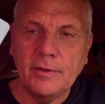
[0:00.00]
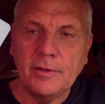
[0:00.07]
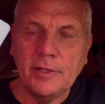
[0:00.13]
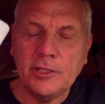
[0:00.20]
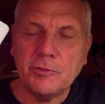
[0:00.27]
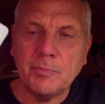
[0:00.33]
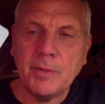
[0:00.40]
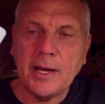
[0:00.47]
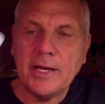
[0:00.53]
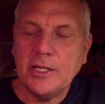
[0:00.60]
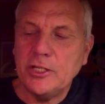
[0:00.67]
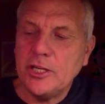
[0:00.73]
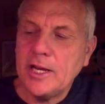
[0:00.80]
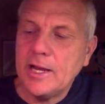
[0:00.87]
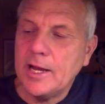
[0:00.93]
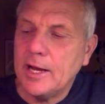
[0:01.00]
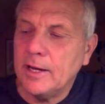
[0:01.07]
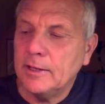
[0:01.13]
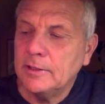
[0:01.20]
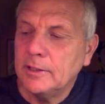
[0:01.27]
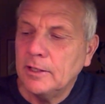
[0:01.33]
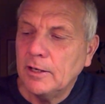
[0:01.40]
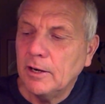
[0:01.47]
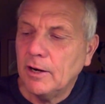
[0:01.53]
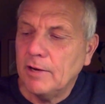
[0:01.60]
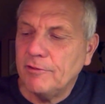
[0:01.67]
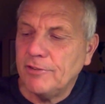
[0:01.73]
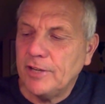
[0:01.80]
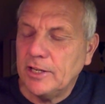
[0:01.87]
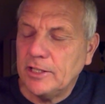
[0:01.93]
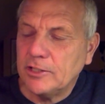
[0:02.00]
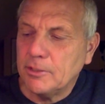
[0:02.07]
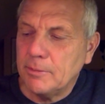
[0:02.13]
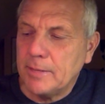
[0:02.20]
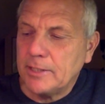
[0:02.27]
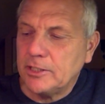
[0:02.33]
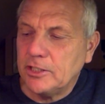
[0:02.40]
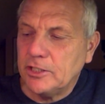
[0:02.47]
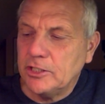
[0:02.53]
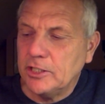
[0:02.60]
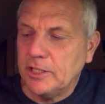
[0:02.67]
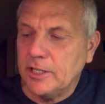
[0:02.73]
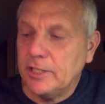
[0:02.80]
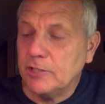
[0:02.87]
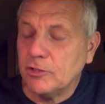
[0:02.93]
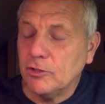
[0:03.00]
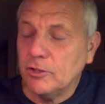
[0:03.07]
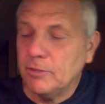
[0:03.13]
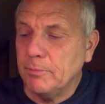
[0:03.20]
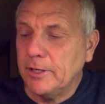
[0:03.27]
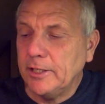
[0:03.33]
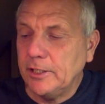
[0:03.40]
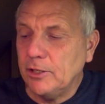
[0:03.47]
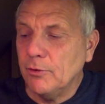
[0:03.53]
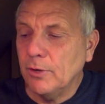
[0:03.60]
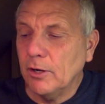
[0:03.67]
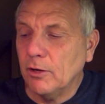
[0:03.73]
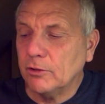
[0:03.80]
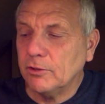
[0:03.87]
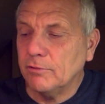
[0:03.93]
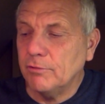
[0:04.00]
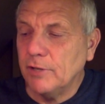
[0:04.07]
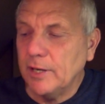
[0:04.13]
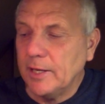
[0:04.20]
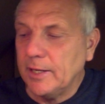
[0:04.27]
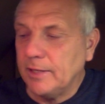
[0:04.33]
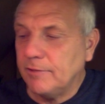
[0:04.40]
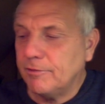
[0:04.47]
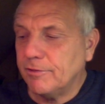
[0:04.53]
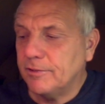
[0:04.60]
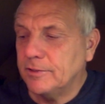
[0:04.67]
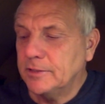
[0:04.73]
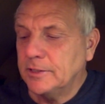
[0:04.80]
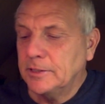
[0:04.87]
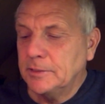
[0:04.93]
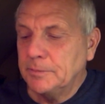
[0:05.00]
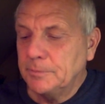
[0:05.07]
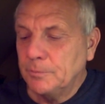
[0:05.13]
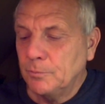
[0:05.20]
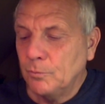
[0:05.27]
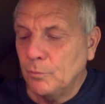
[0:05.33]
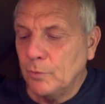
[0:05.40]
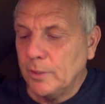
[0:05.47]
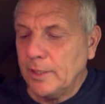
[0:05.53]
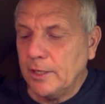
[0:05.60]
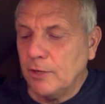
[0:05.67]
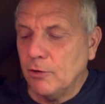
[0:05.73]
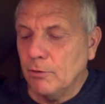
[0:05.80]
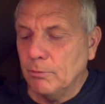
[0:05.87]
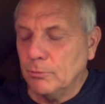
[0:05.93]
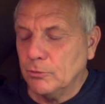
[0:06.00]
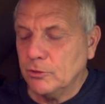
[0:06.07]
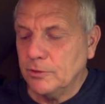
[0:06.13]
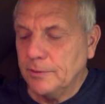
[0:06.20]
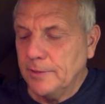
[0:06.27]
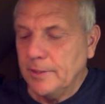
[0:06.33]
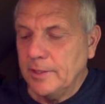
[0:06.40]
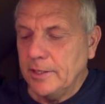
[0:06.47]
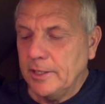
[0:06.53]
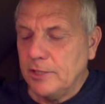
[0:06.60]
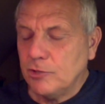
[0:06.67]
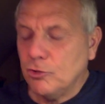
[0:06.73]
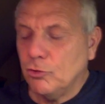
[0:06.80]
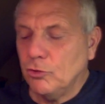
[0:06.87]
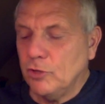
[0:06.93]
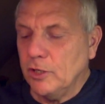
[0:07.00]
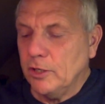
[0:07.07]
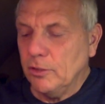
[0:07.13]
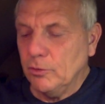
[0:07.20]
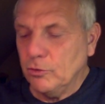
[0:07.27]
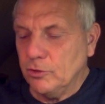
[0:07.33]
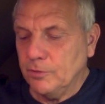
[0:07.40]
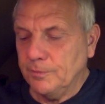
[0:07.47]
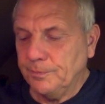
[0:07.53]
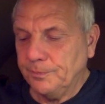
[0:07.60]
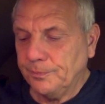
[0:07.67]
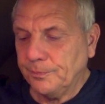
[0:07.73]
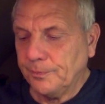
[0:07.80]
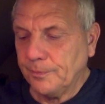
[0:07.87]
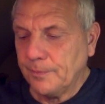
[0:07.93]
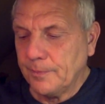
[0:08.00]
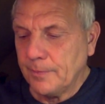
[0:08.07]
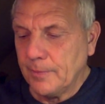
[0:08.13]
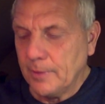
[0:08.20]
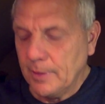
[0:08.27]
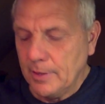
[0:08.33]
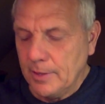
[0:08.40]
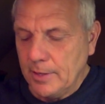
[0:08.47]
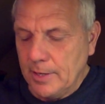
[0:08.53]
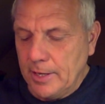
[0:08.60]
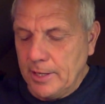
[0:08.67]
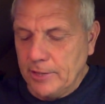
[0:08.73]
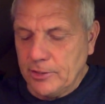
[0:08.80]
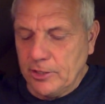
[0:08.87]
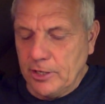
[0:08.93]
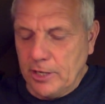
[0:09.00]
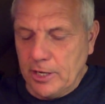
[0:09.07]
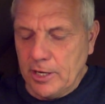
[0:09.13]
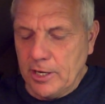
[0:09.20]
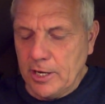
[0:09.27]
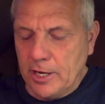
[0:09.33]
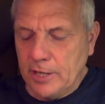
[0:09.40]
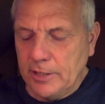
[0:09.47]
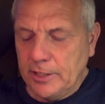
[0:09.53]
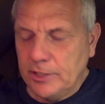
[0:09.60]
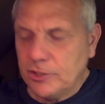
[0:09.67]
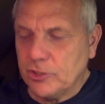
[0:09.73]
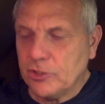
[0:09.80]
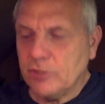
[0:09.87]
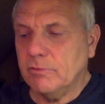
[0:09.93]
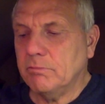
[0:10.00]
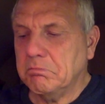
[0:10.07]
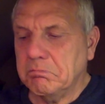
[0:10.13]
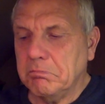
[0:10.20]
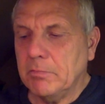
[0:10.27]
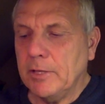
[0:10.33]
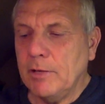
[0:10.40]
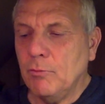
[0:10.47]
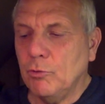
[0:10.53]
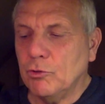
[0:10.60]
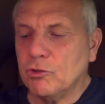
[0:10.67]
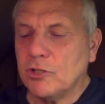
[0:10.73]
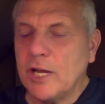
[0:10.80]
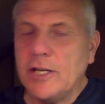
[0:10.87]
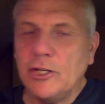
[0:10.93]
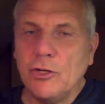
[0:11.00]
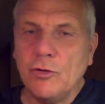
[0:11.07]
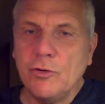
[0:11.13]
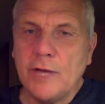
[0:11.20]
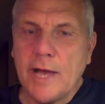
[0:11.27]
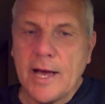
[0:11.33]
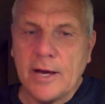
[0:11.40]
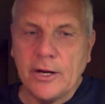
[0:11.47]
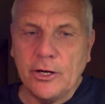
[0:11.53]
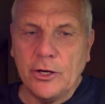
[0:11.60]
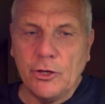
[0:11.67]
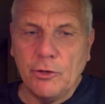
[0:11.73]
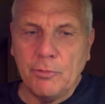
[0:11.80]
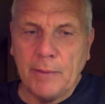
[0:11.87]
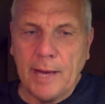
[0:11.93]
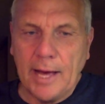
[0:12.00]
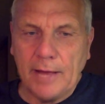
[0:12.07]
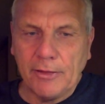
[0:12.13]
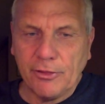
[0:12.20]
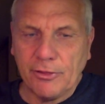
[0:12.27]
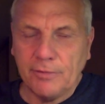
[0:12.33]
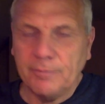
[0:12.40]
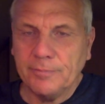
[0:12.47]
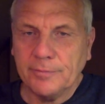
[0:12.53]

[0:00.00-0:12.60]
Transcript: this page here, I feel it's a message and it's going to bring you a lot of relief when it comes. It's good news. It will send you down a new path.